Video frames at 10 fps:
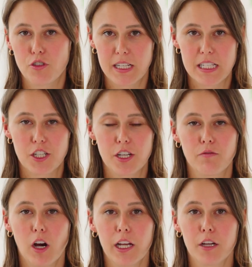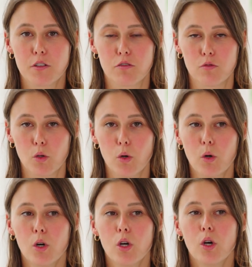transitioning Riley over to raw.
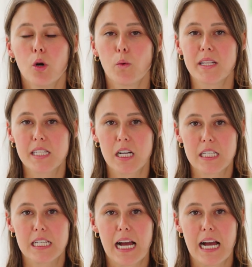We started